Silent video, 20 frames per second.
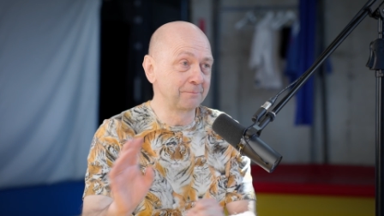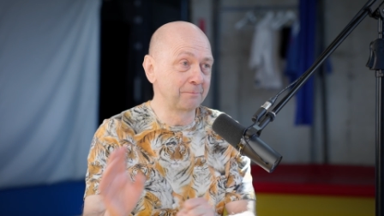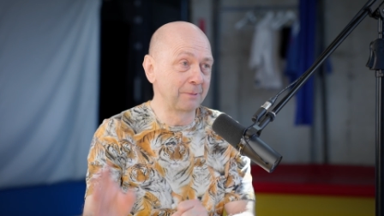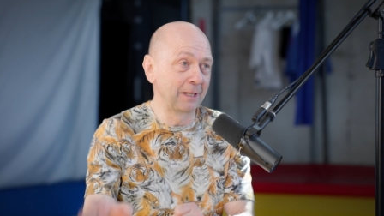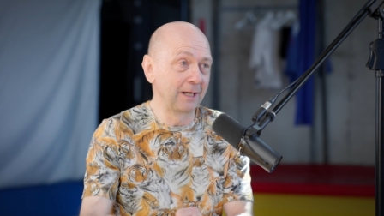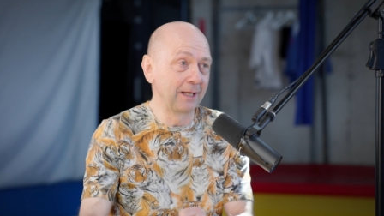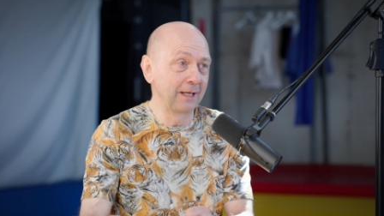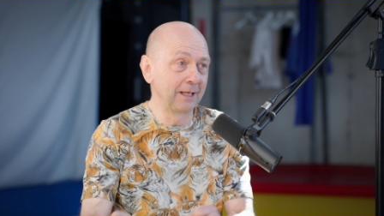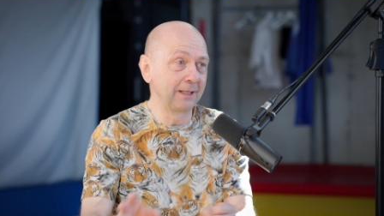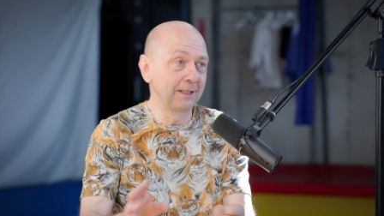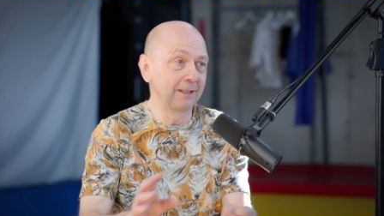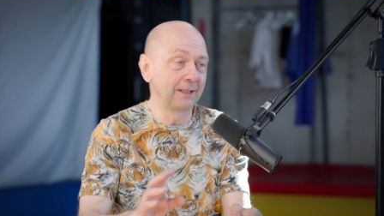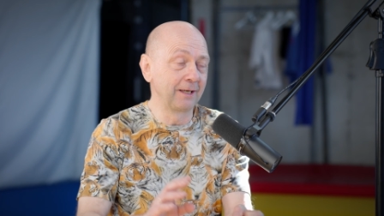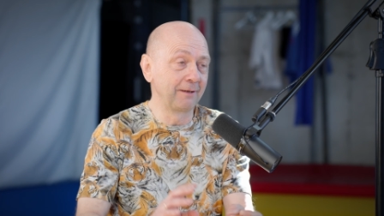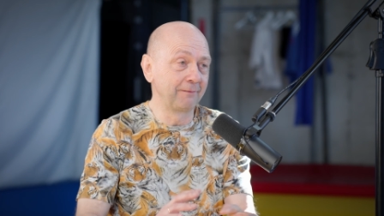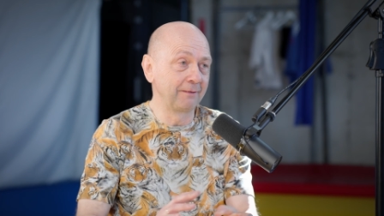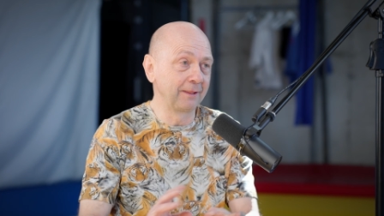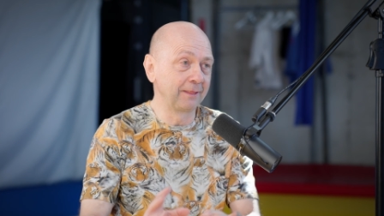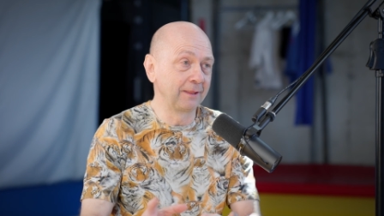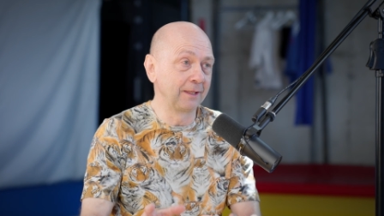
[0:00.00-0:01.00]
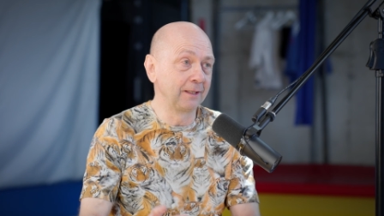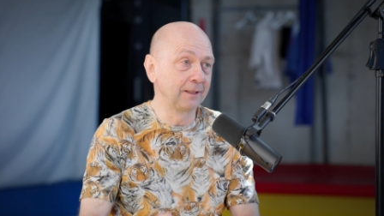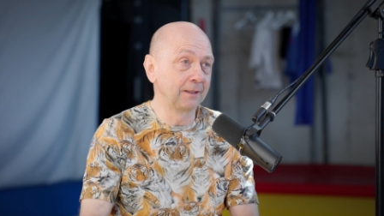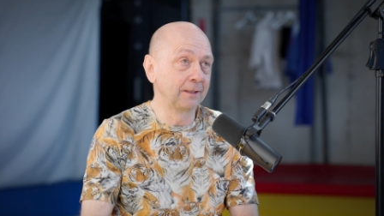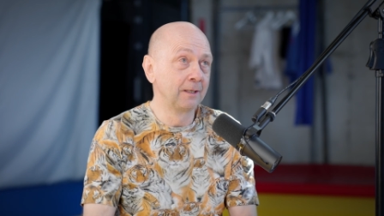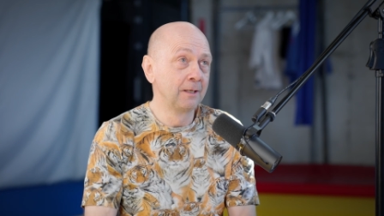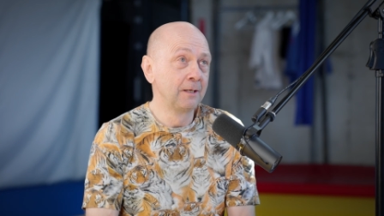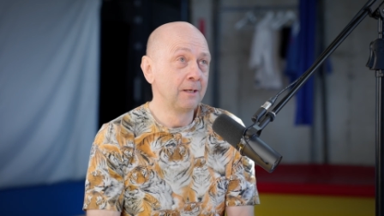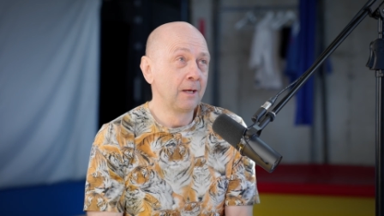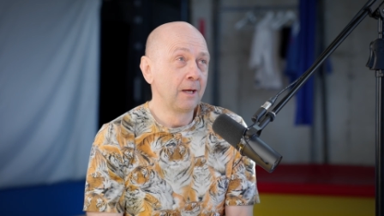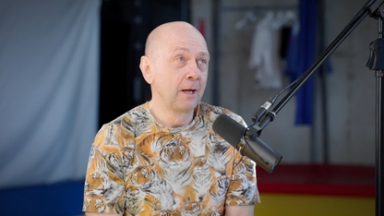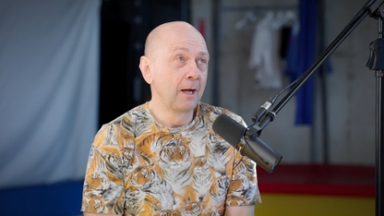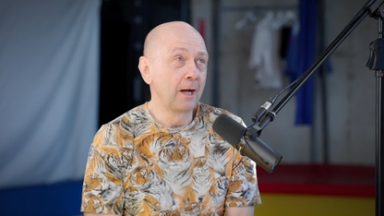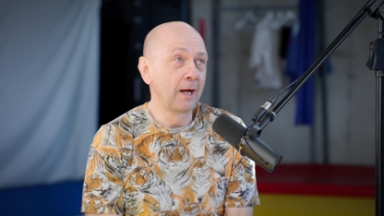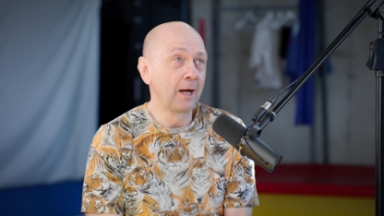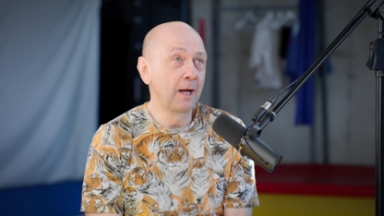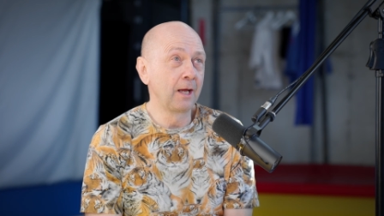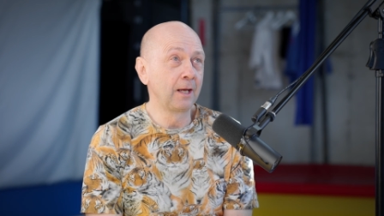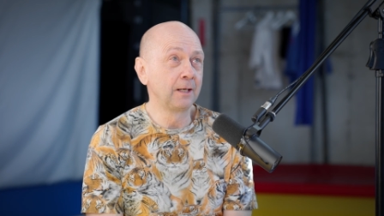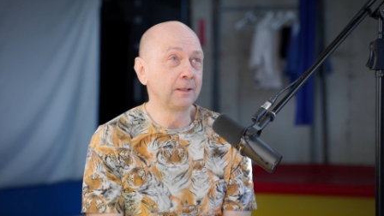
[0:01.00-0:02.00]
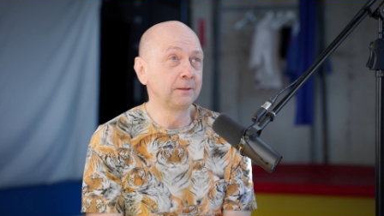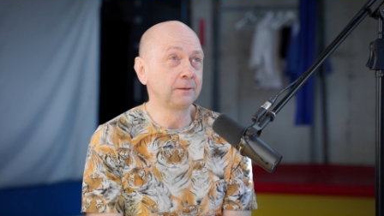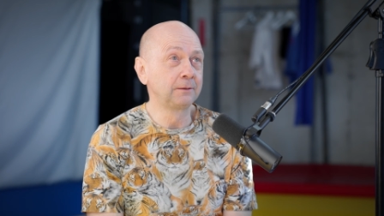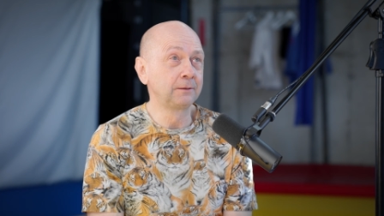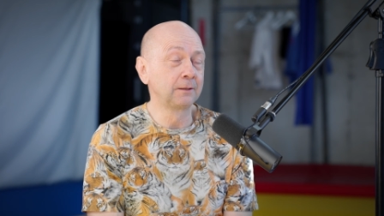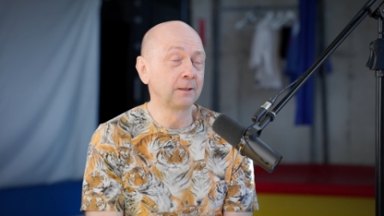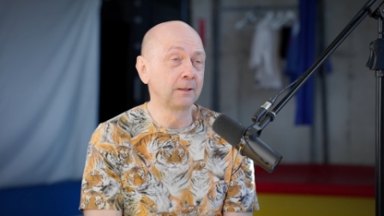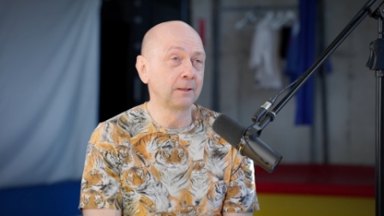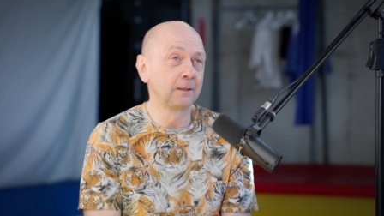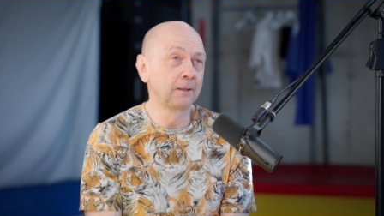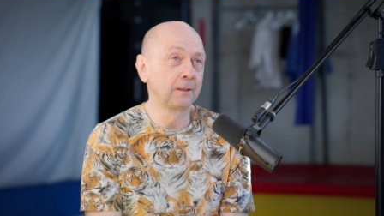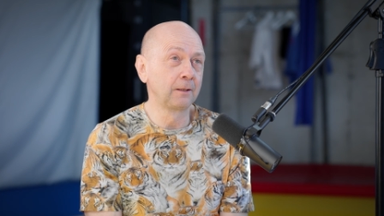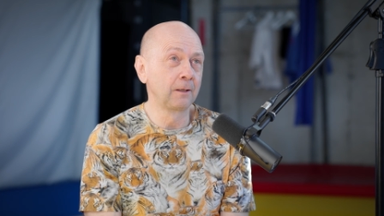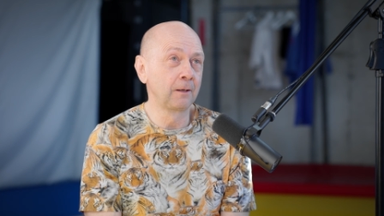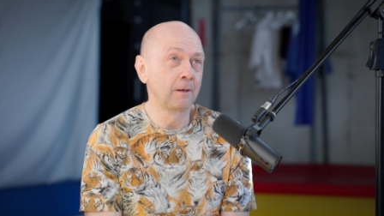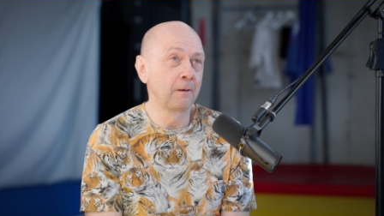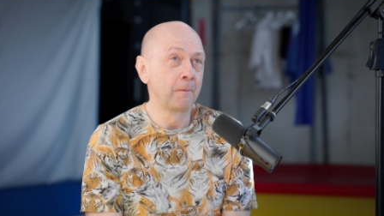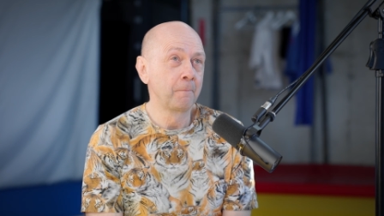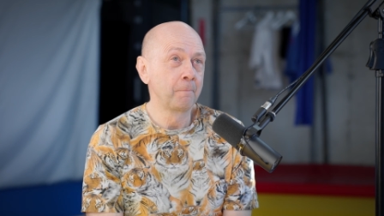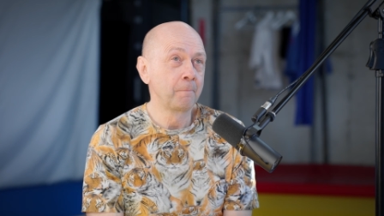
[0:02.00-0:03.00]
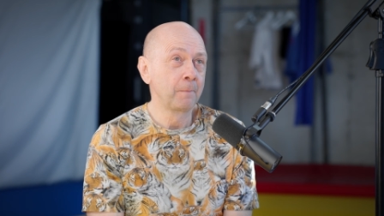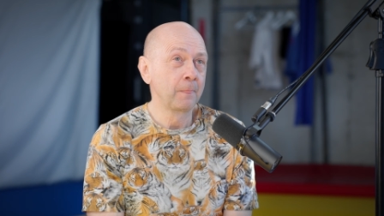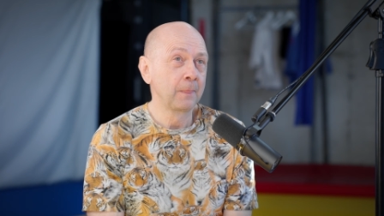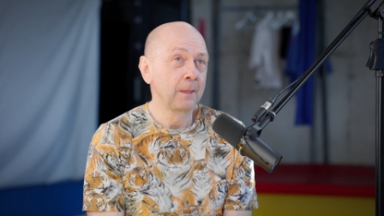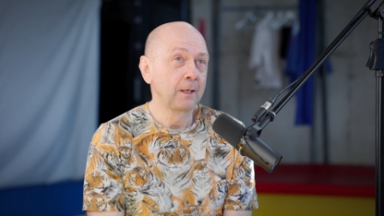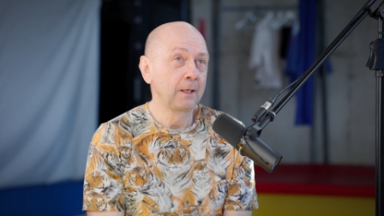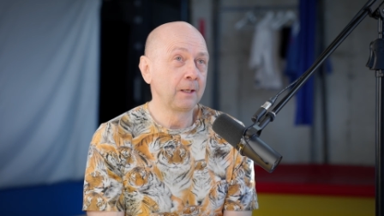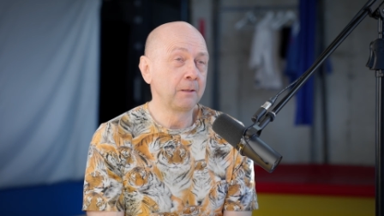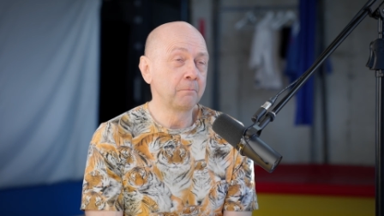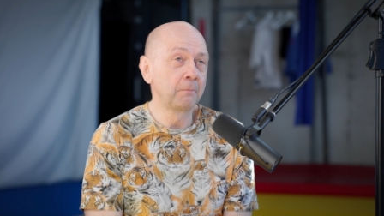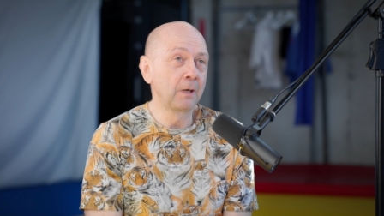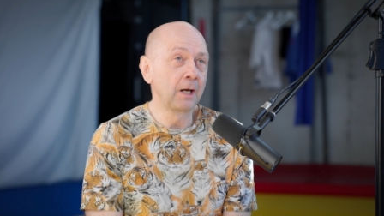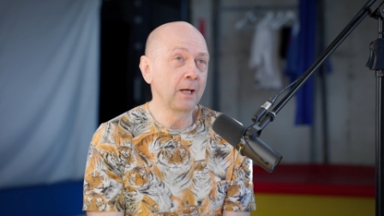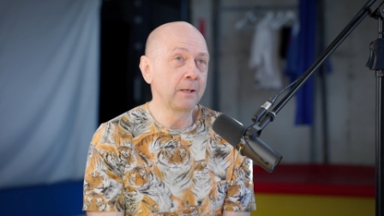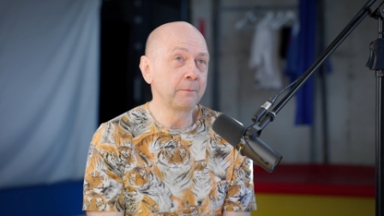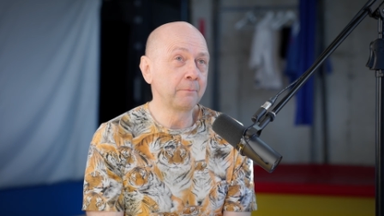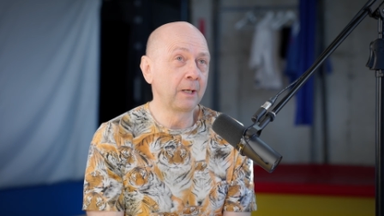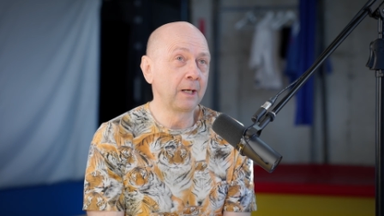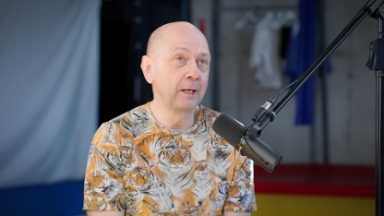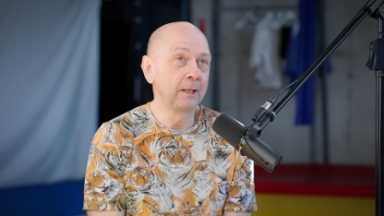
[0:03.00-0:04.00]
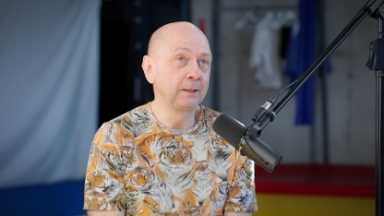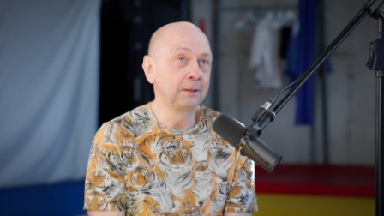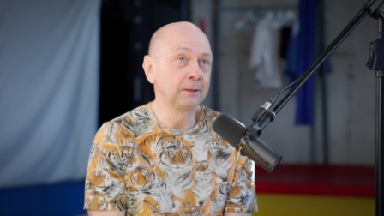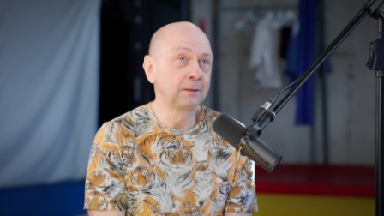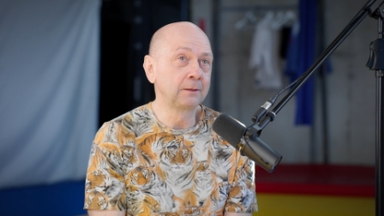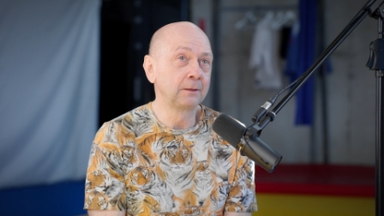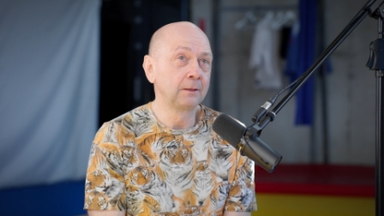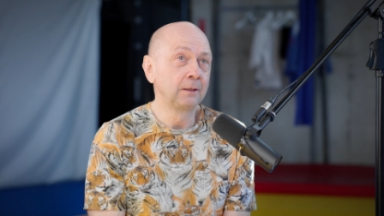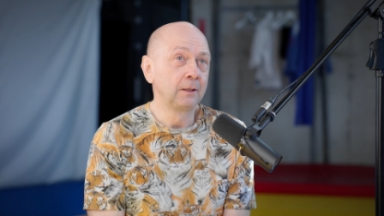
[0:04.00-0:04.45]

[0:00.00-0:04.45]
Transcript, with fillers: ballet, everything. And in my mind,